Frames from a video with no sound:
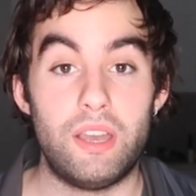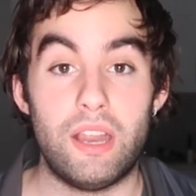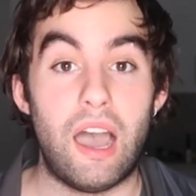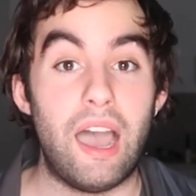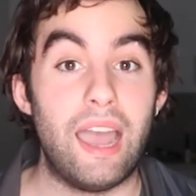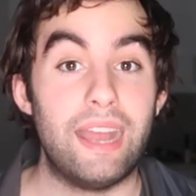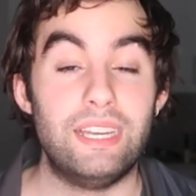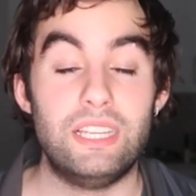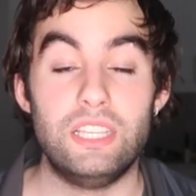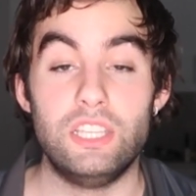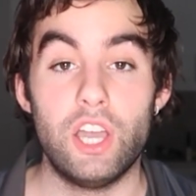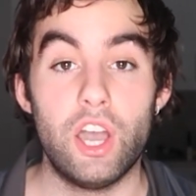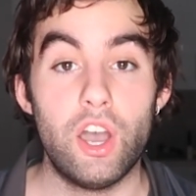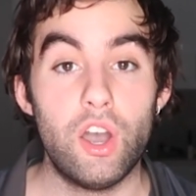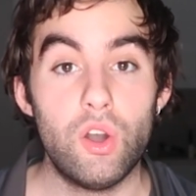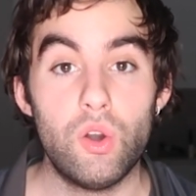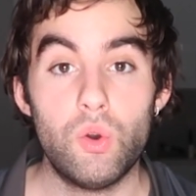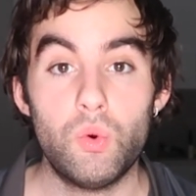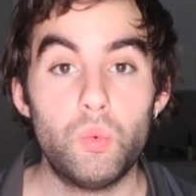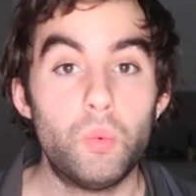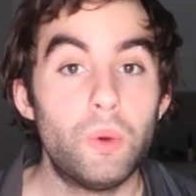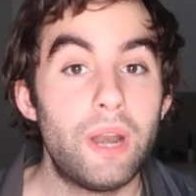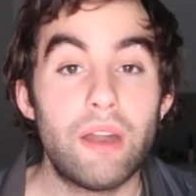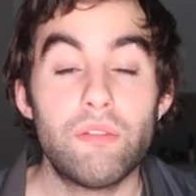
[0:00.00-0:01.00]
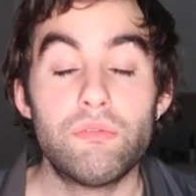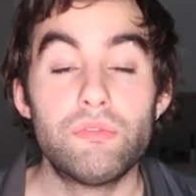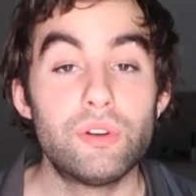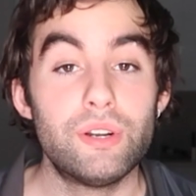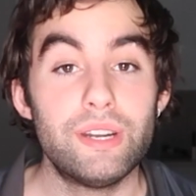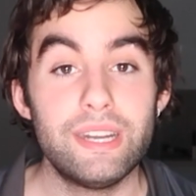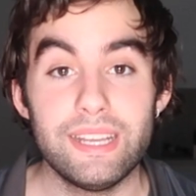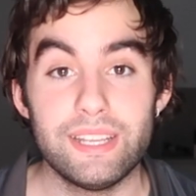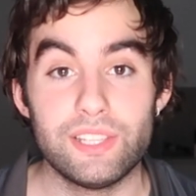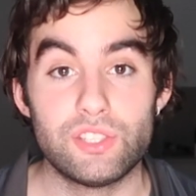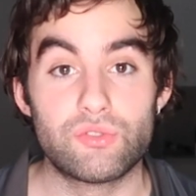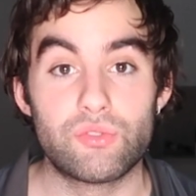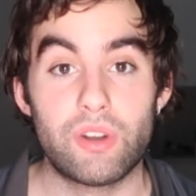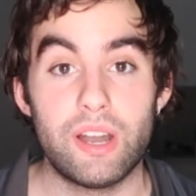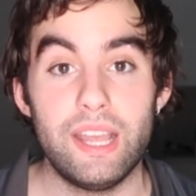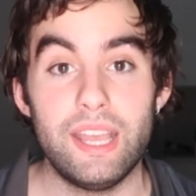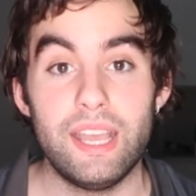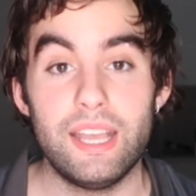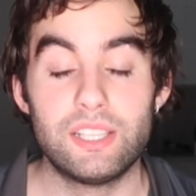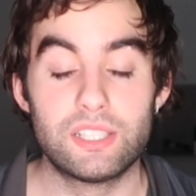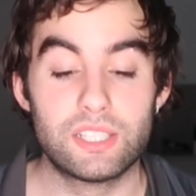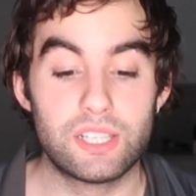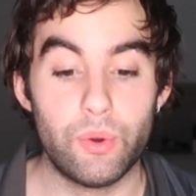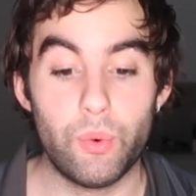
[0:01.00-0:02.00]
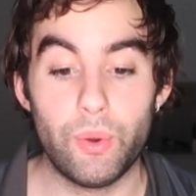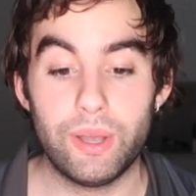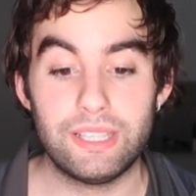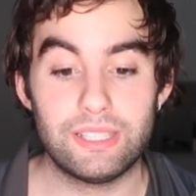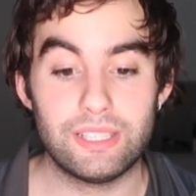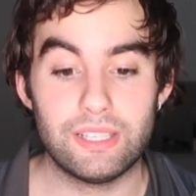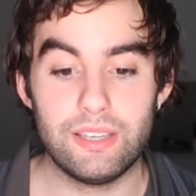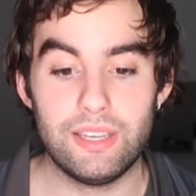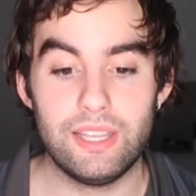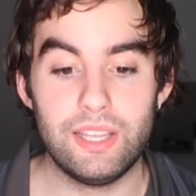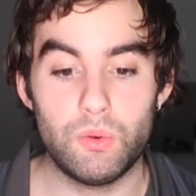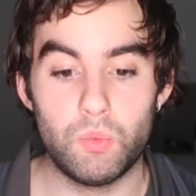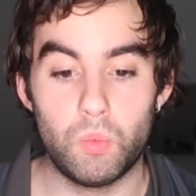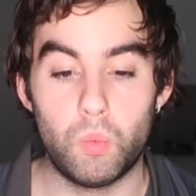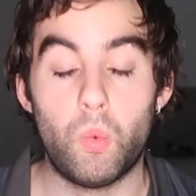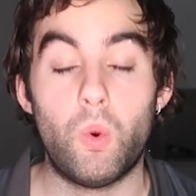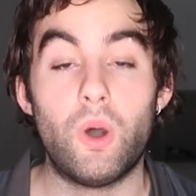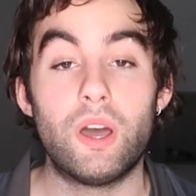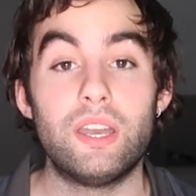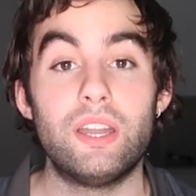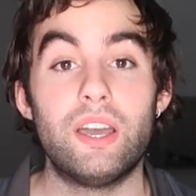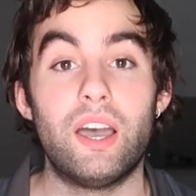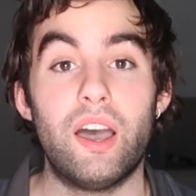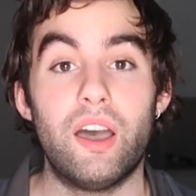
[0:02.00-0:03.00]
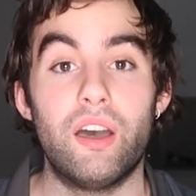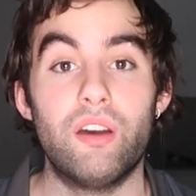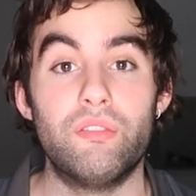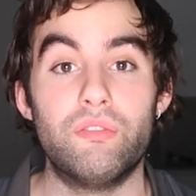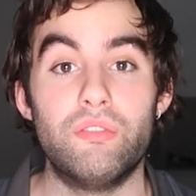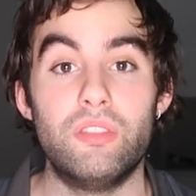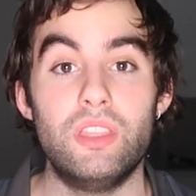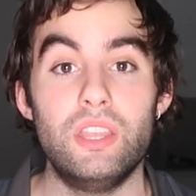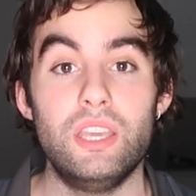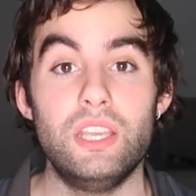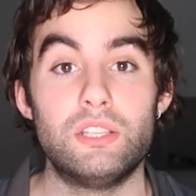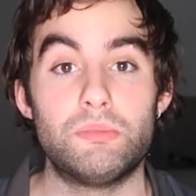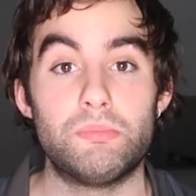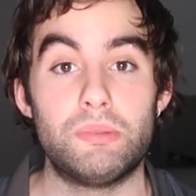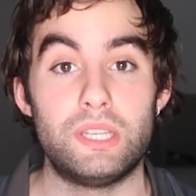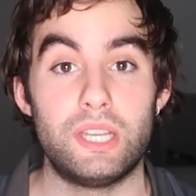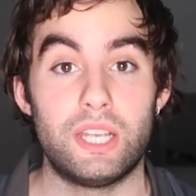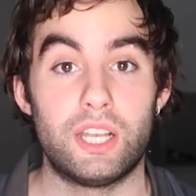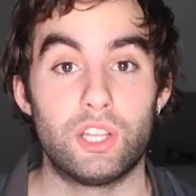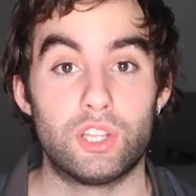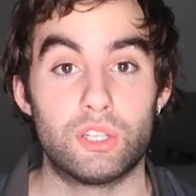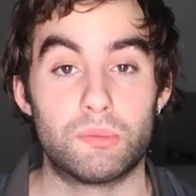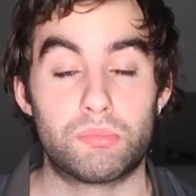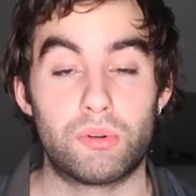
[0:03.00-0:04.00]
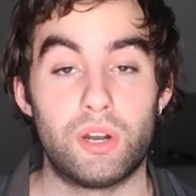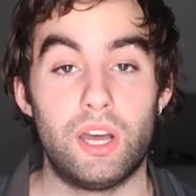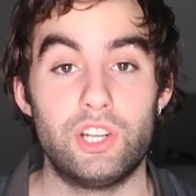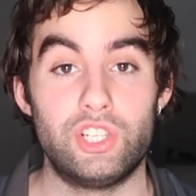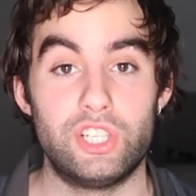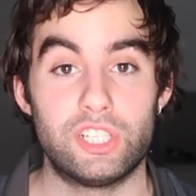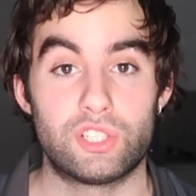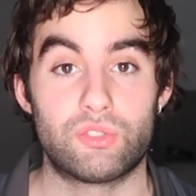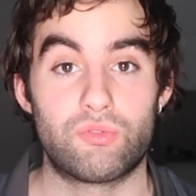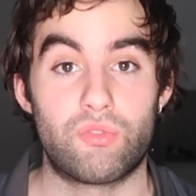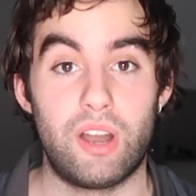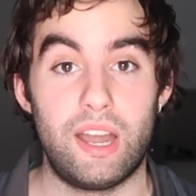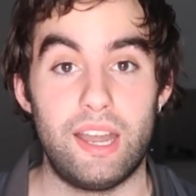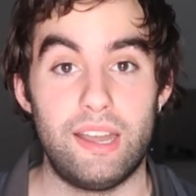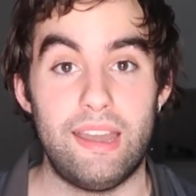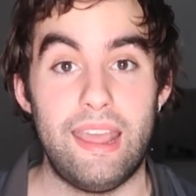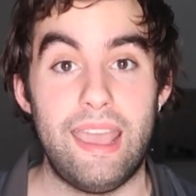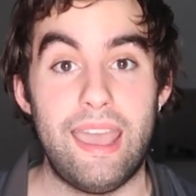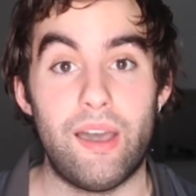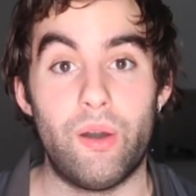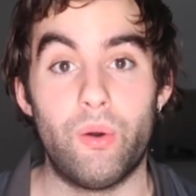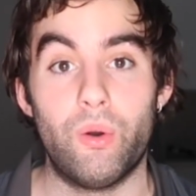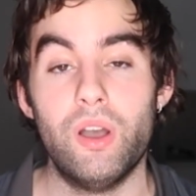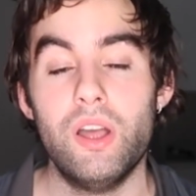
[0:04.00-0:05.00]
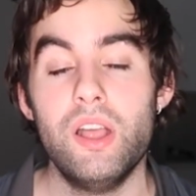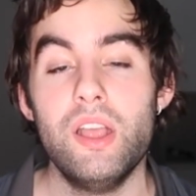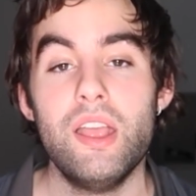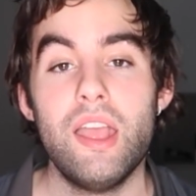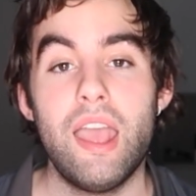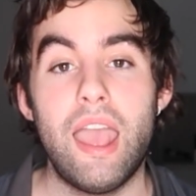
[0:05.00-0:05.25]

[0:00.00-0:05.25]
IDO, whatever it is, right, is going to need one of these particular projects right now.